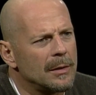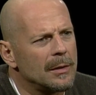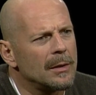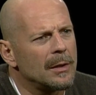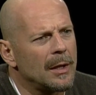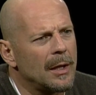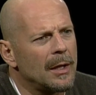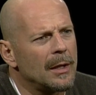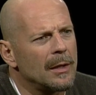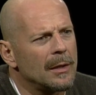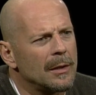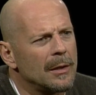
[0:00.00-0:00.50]

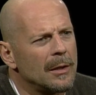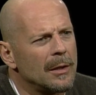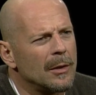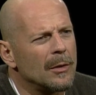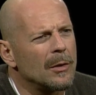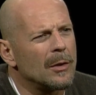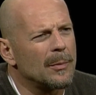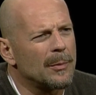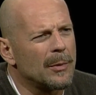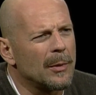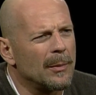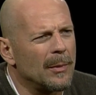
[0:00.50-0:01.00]
that you know
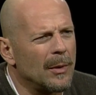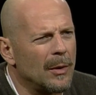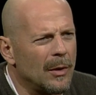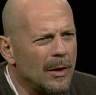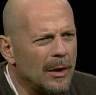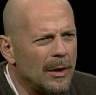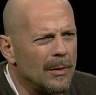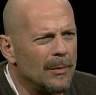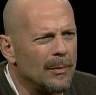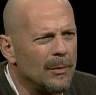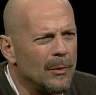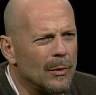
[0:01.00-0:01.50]
to promote
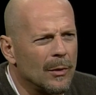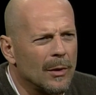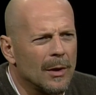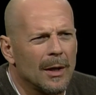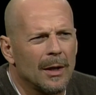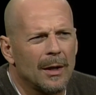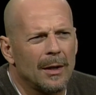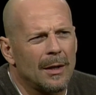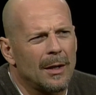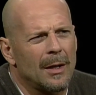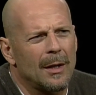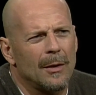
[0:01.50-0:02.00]
him more.
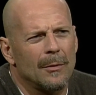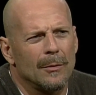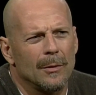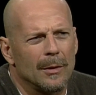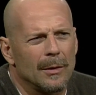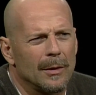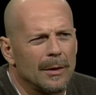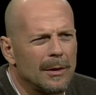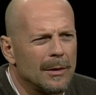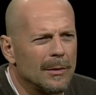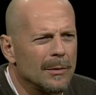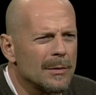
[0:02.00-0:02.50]
I, I
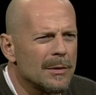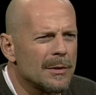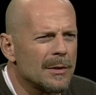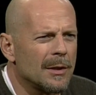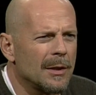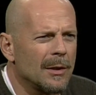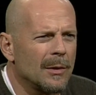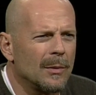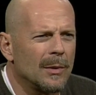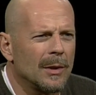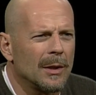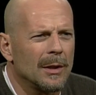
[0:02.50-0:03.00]
really don't
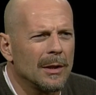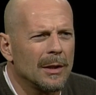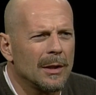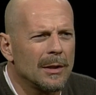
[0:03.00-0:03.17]
sing well.